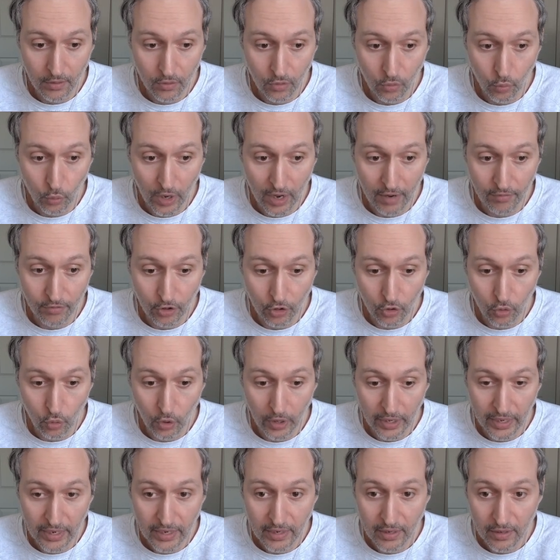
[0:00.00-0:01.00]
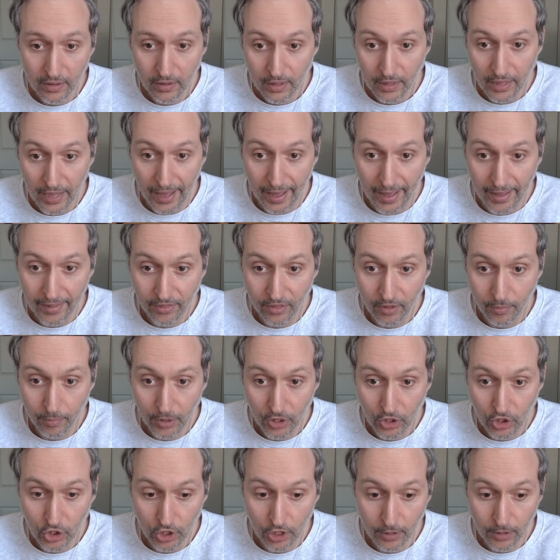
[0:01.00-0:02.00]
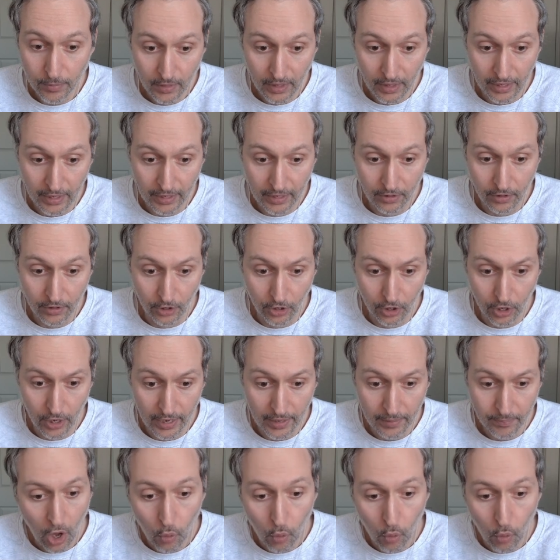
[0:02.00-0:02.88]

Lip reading: We have the queen and the bishop hitting the knight.